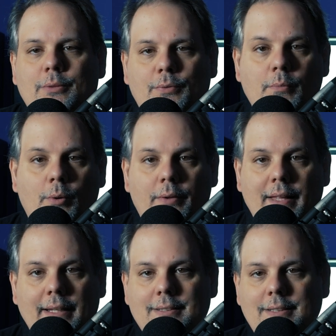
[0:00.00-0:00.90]
a few more
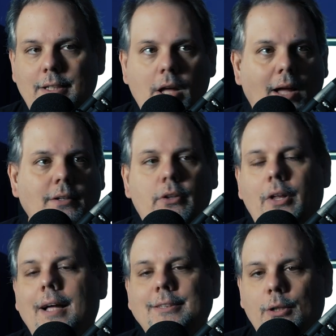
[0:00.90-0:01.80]
things, to not
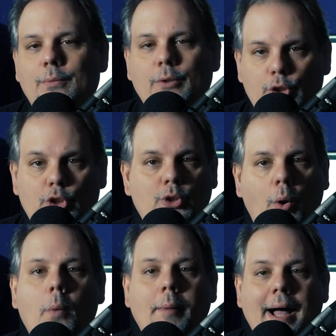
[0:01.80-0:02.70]
gloss over
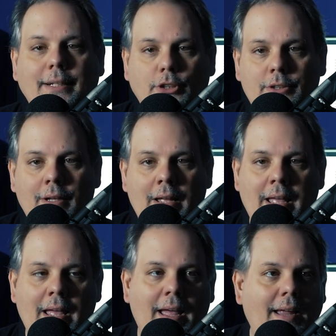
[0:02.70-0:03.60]
so much.
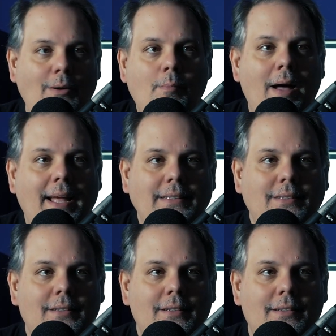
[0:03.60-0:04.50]
I don't
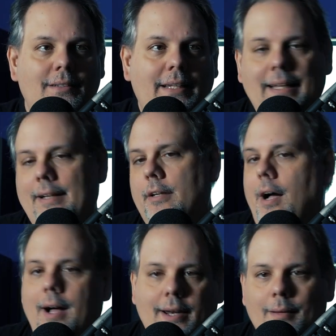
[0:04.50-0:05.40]
mind getting
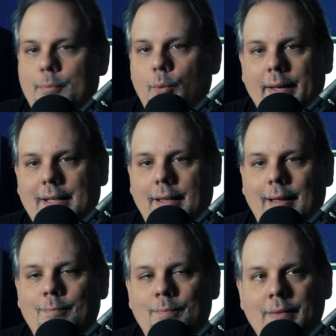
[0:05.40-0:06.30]
caught up
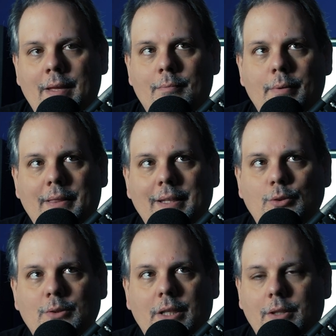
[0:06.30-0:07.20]
quickly, but
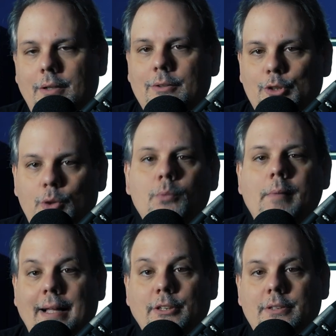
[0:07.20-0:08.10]
this was a little too
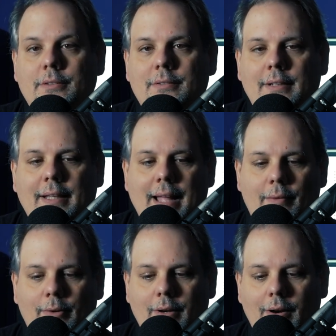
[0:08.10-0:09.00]
much in
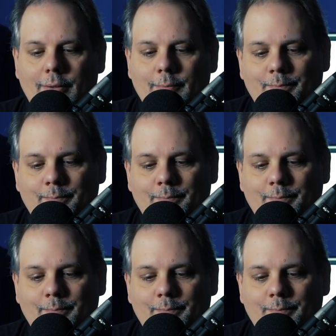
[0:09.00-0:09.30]
that regard.